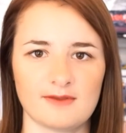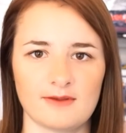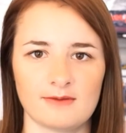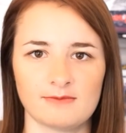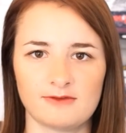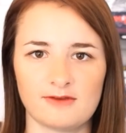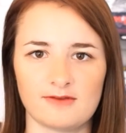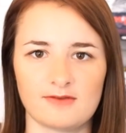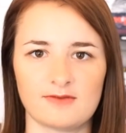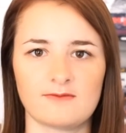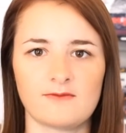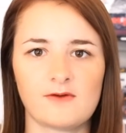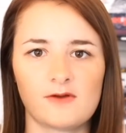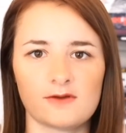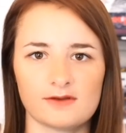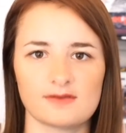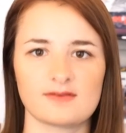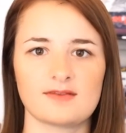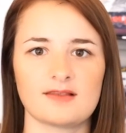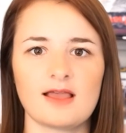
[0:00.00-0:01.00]
so I'm just
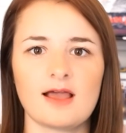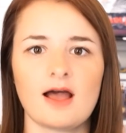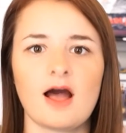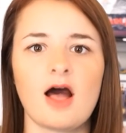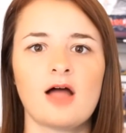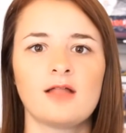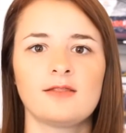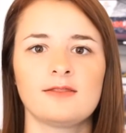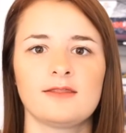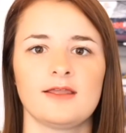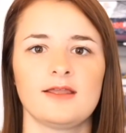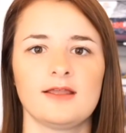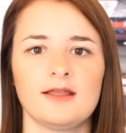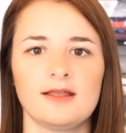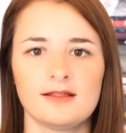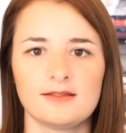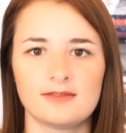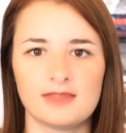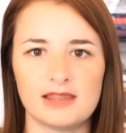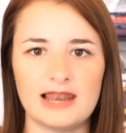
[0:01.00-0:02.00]
focusing on
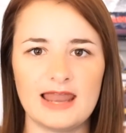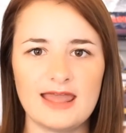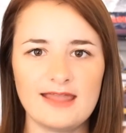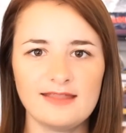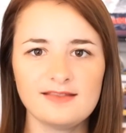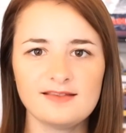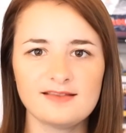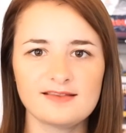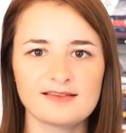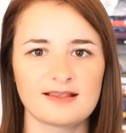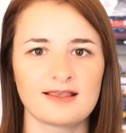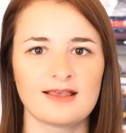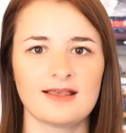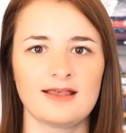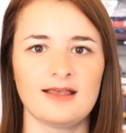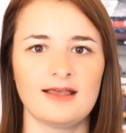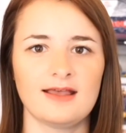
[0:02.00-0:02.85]
the lens.